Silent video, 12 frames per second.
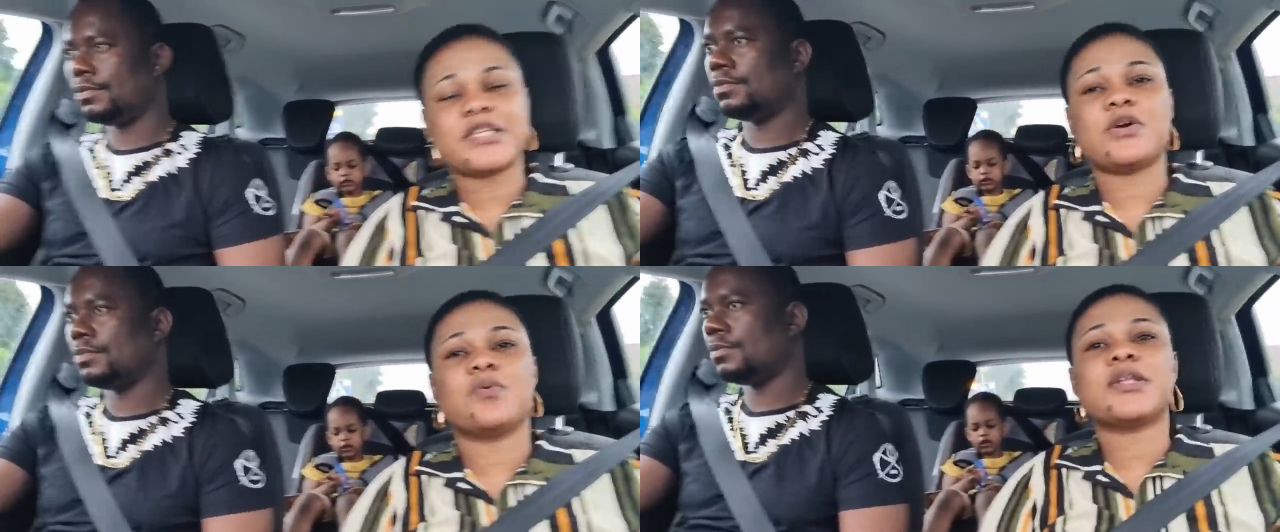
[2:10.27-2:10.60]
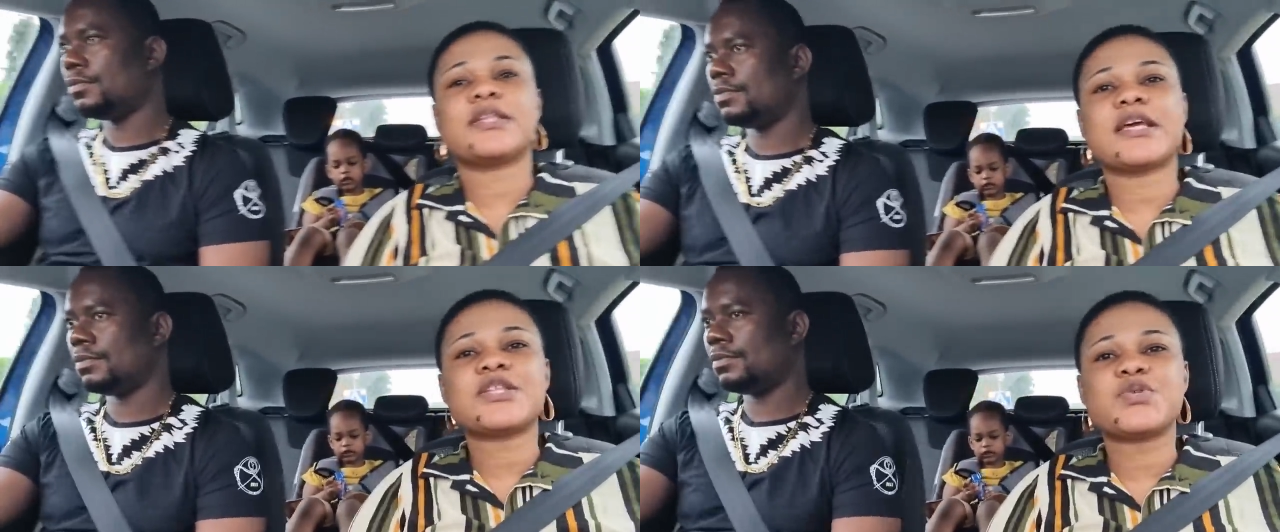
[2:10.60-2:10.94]
Speaker 1: They
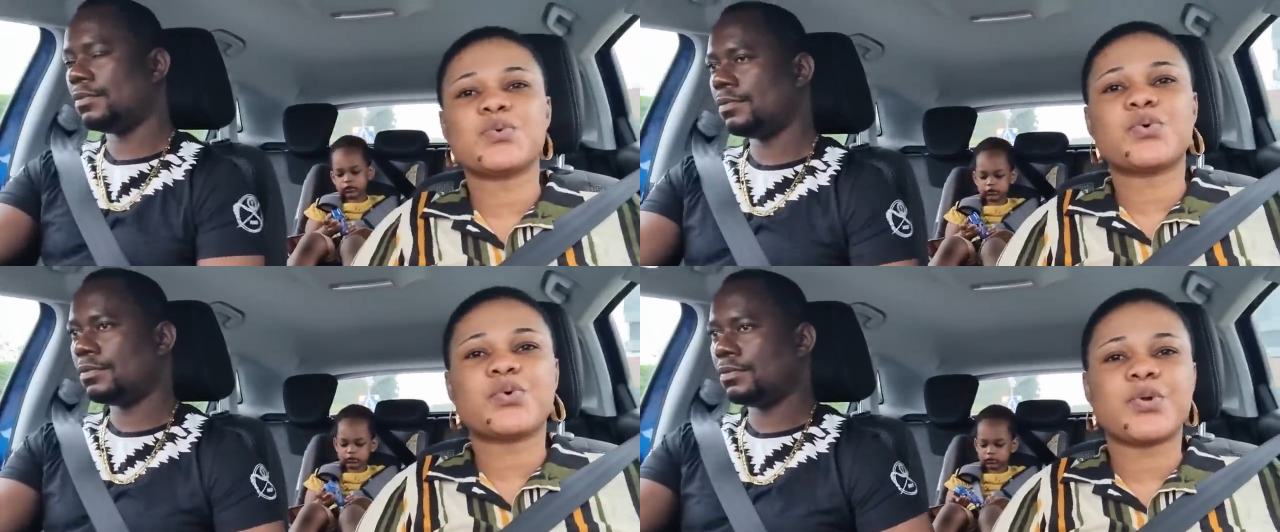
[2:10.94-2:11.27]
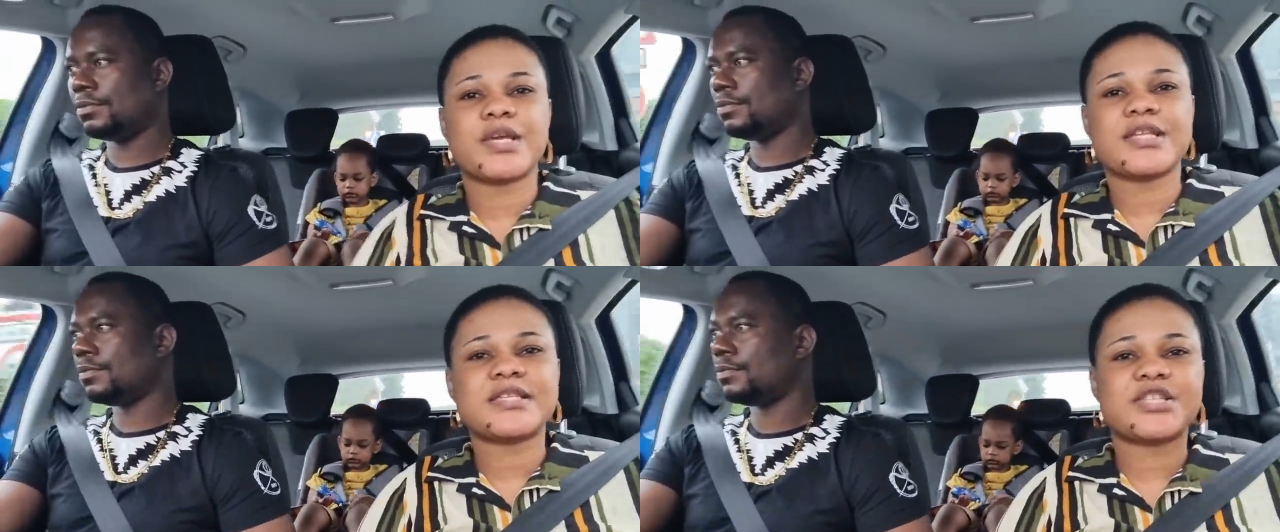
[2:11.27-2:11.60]
wanted to
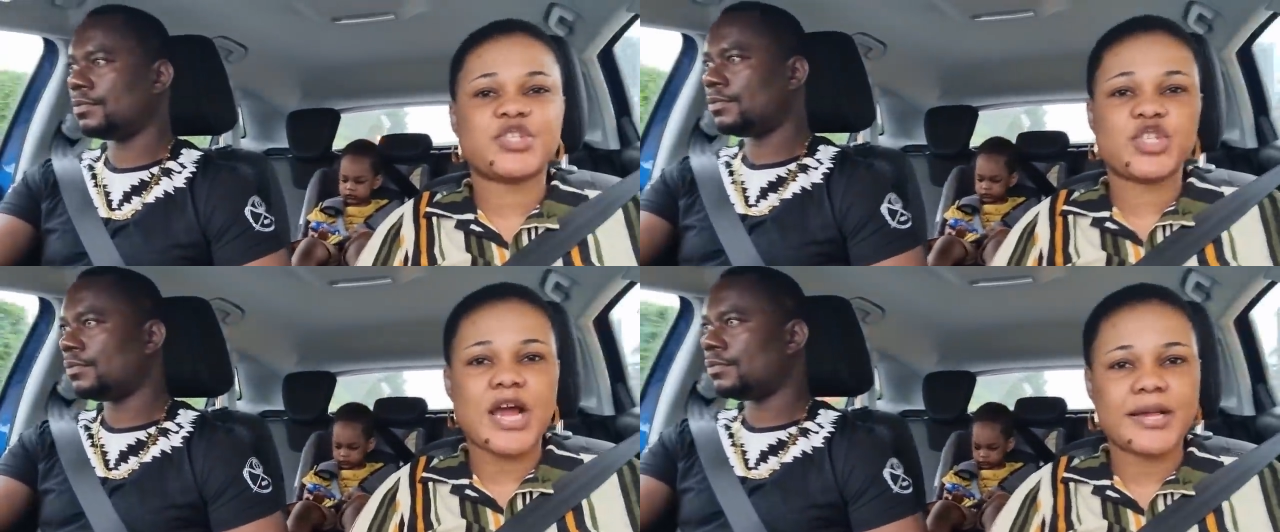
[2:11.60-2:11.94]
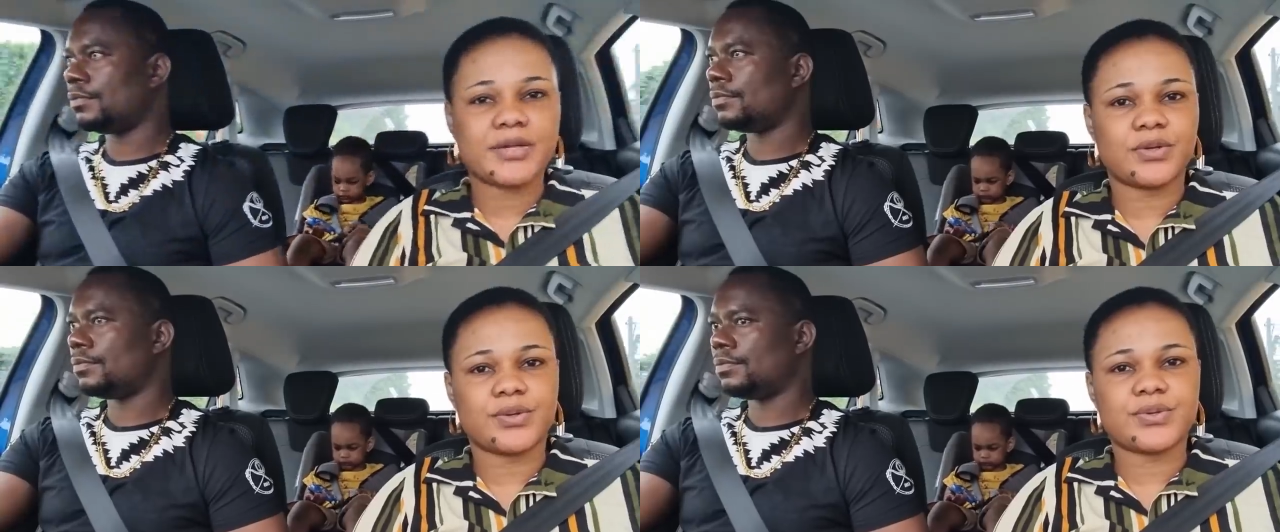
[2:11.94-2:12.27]
create
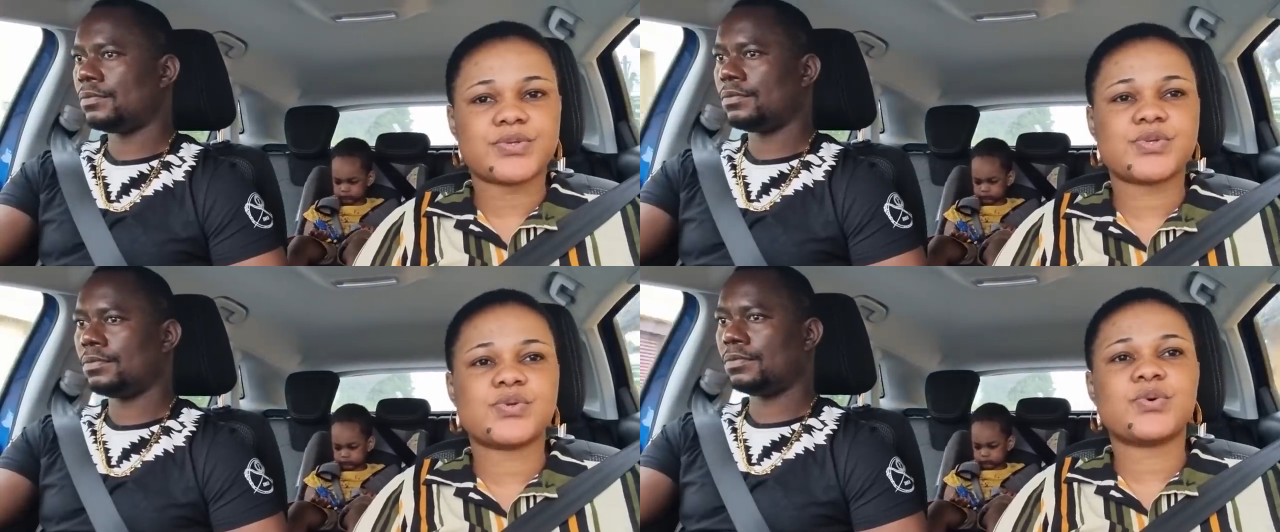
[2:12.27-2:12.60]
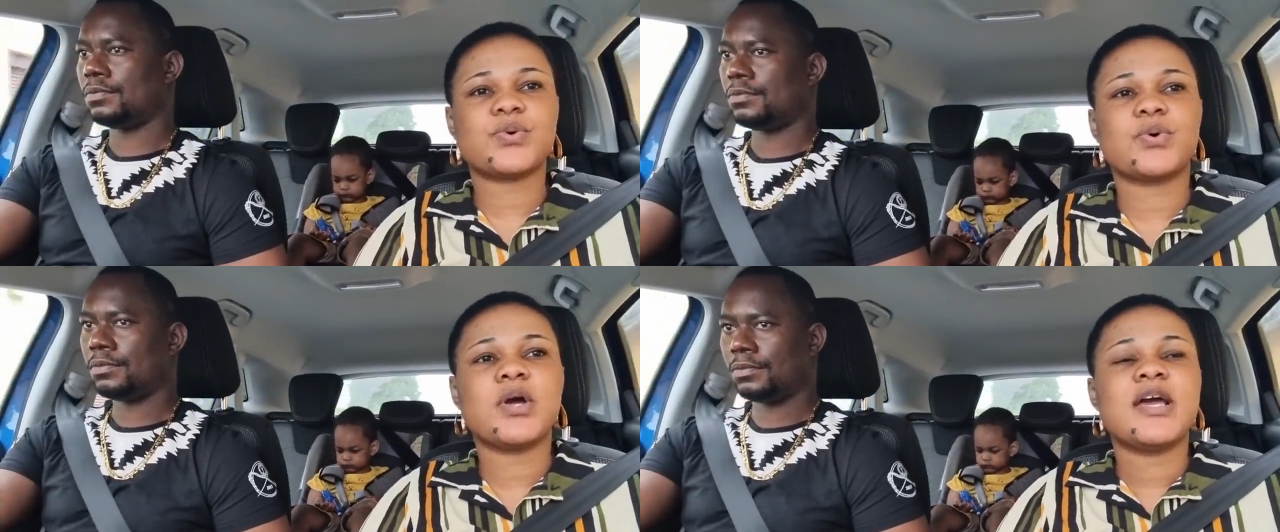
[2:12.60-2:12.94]
channel,
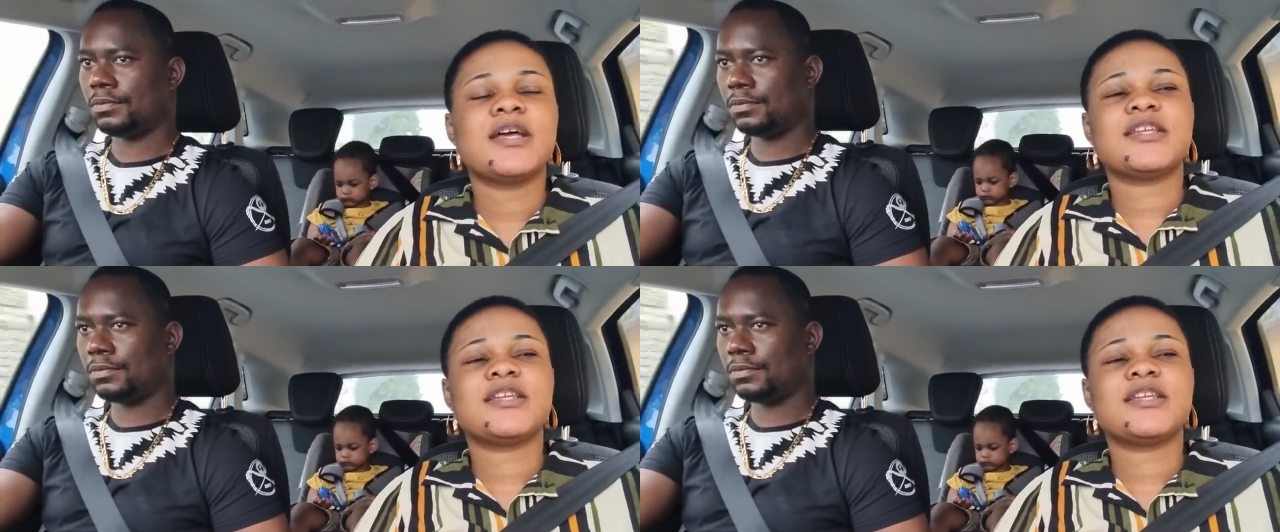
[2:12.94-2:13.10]
so